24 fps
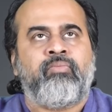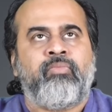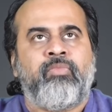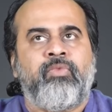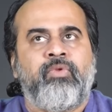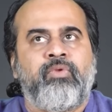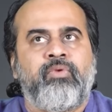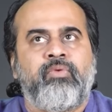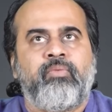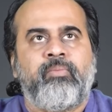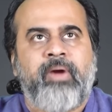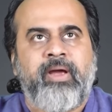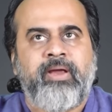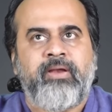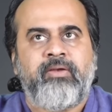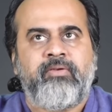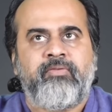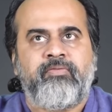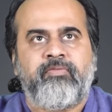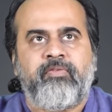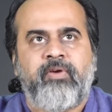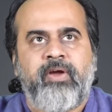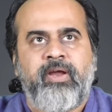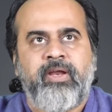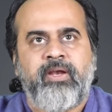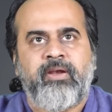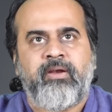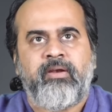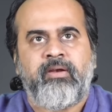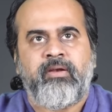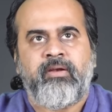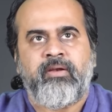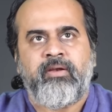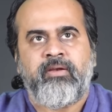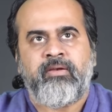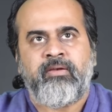you might
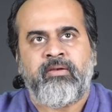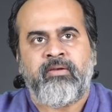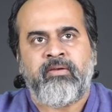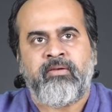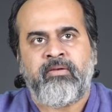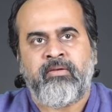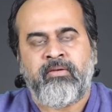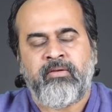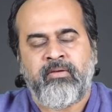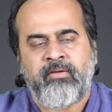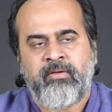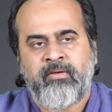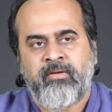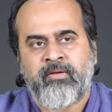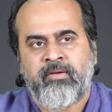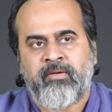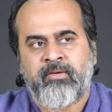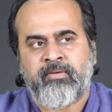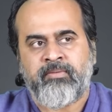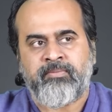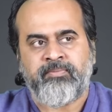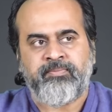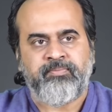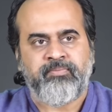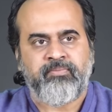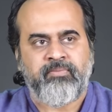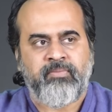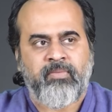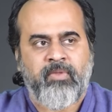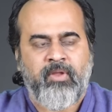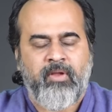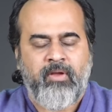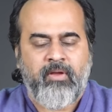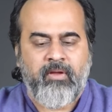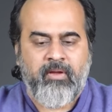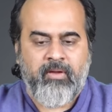find it. Uh,
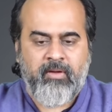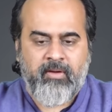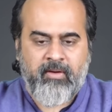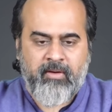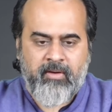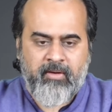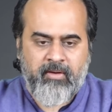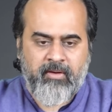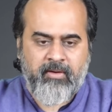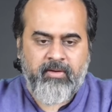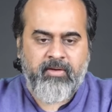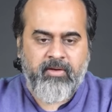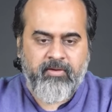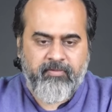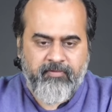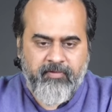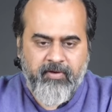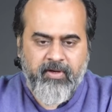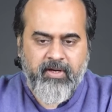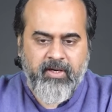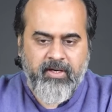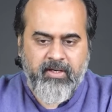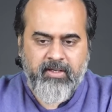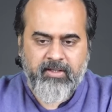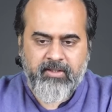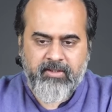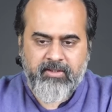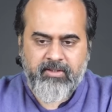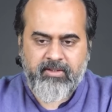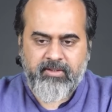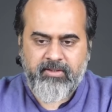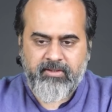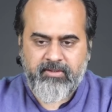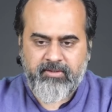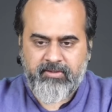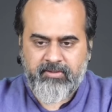
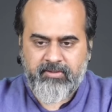difficult